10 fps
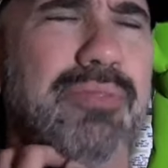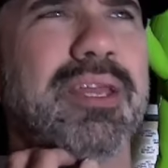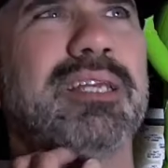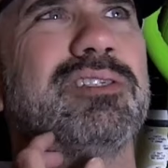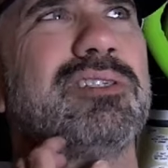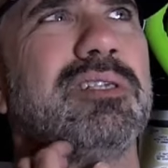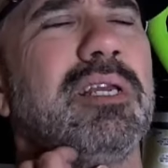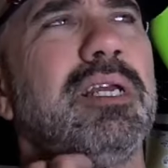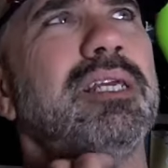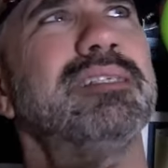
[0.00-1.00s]
I think it's
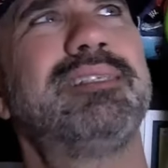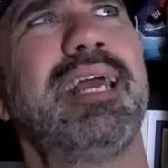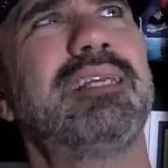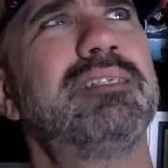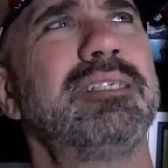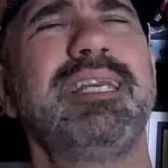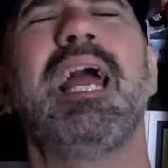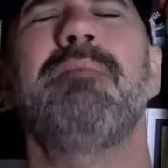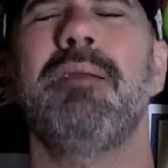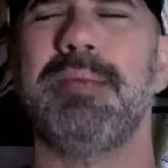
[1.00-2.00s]
6.
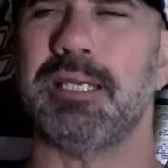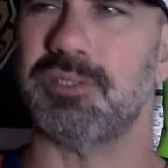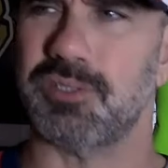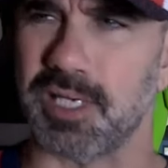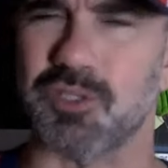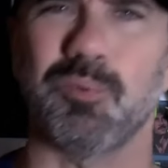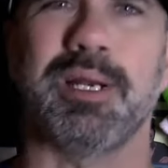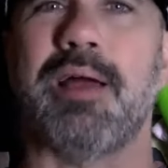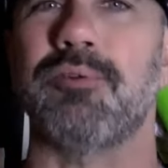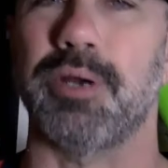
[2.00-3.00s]
Yeah, maybe it's 6.
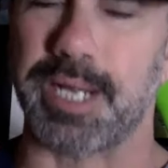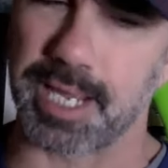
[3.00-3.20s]
Whatever it